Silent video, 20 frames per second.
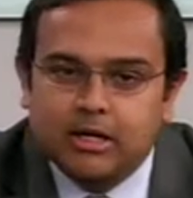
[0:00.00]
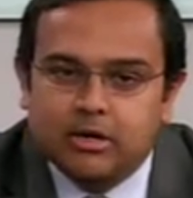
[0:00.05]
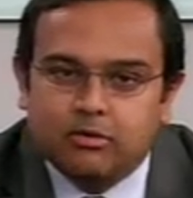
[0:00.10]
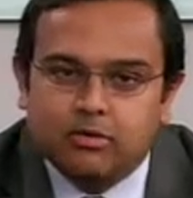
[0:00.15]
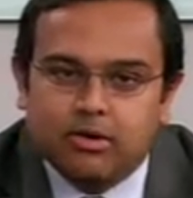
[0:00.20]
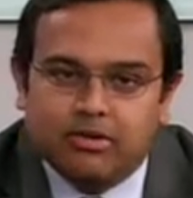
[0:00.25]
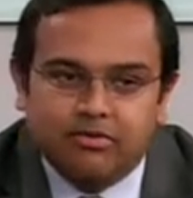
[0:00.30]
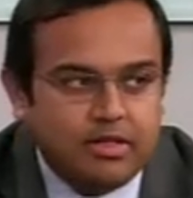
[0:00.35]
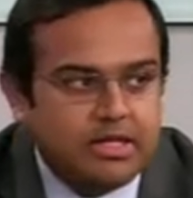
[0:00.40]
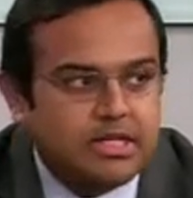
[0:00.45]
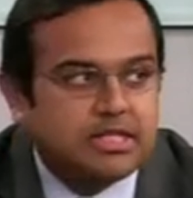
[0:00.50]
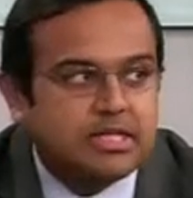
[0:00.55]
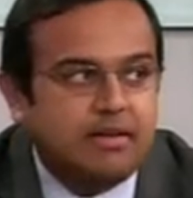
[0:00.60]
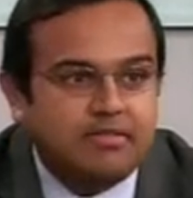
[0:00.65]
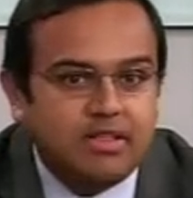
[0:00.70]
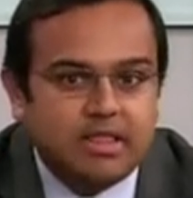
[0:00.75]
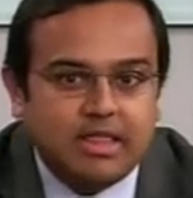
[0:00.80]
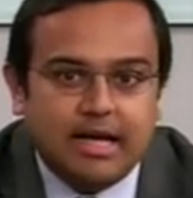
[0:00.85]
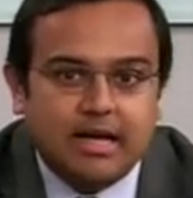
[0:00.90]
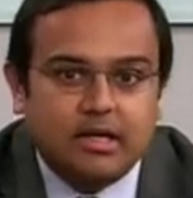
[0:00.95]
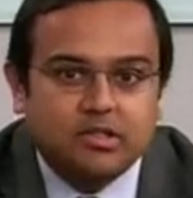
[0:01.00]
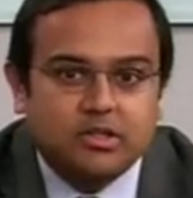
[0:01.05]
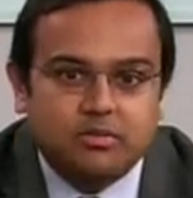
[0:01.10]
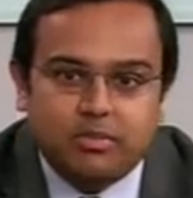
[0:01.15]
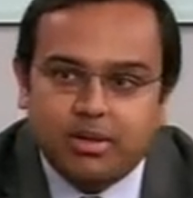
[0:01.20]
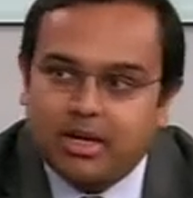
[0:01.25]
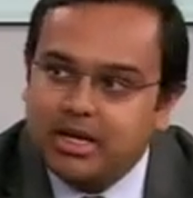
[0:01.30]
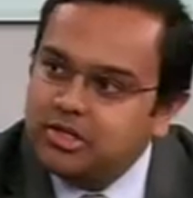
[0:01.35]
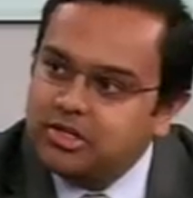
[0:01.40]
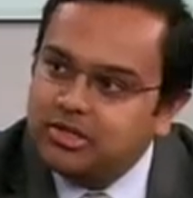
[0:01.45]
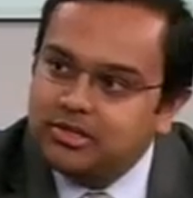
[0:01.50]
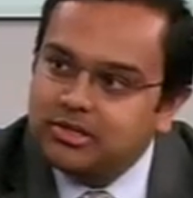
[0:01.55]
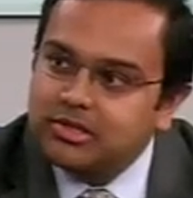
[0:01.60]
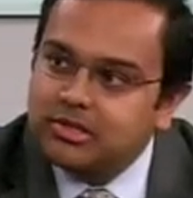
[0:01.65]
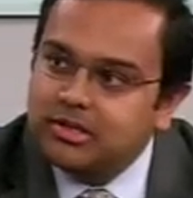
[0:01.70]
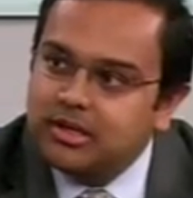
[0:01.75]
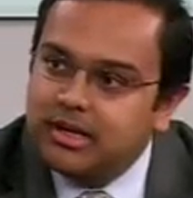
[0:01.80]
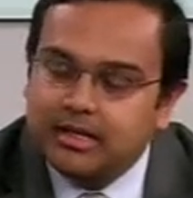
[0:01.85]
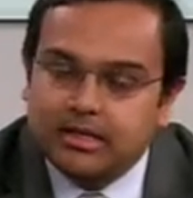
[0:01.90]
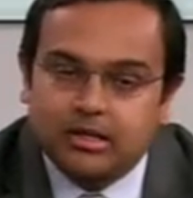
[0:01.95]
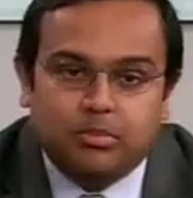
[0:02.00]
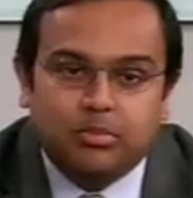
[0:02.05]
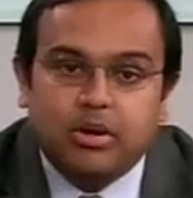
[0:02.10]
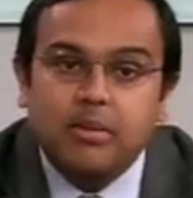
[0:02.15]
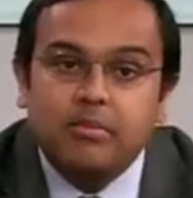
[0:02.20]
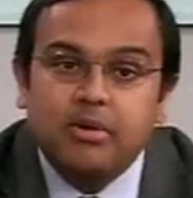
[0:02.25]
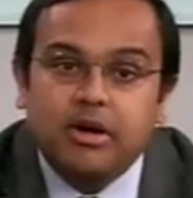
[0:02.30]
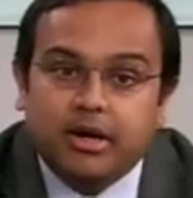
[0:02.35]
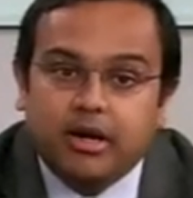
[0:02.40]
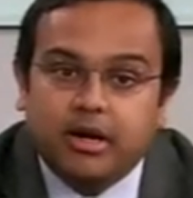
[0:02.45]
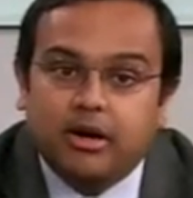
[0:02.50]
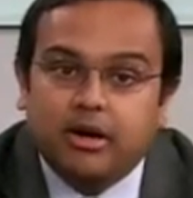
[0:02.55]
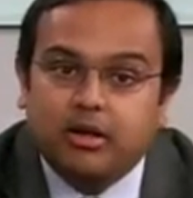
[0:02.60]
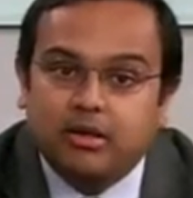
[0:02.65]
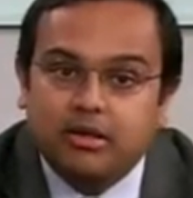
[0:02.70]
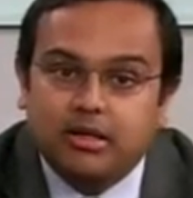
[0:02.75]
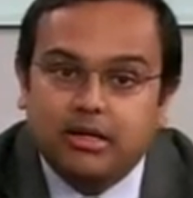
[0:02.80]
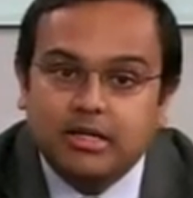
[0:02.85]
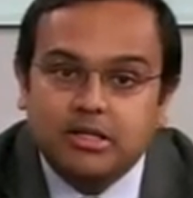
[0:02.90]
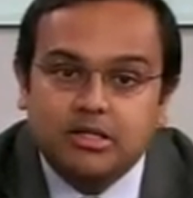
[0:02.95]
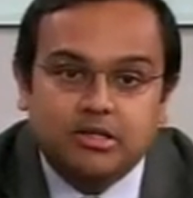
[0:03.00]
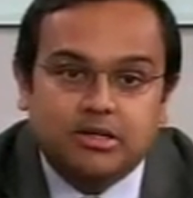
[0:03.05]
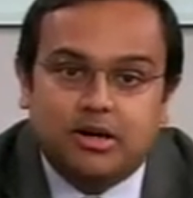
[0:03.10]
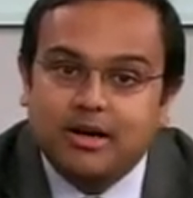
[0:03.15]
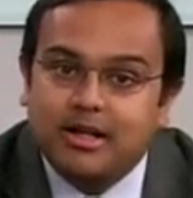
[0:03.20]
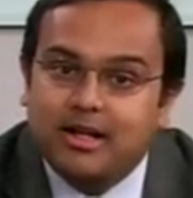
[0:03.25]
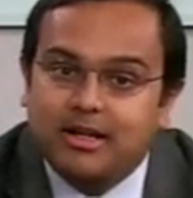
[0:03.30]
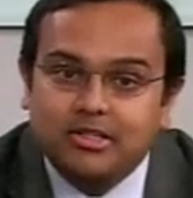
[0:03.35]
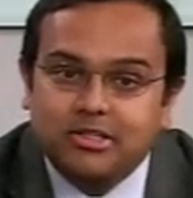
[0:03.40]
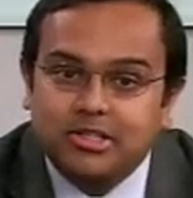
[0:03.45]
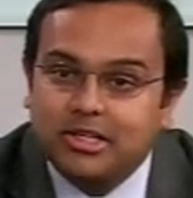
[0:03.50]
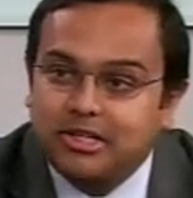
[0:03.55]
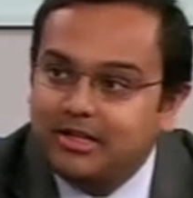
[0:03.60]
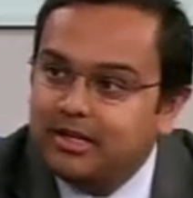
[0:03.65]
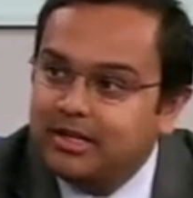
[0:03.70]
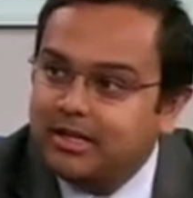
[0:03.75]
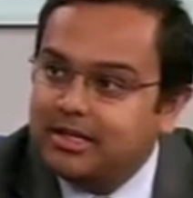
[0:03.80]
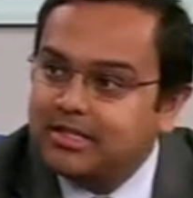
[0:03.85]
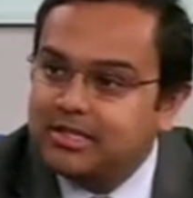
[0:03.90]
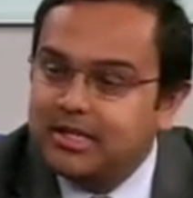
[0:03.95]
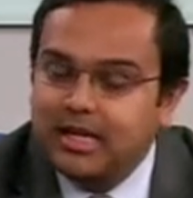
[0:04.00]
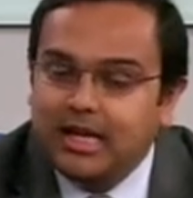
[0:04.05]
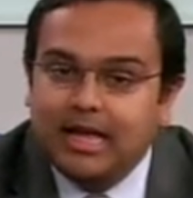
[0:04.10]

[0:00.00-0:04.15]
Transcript: roughly 7,000 patients at their primary care clinics, cardiology clinics,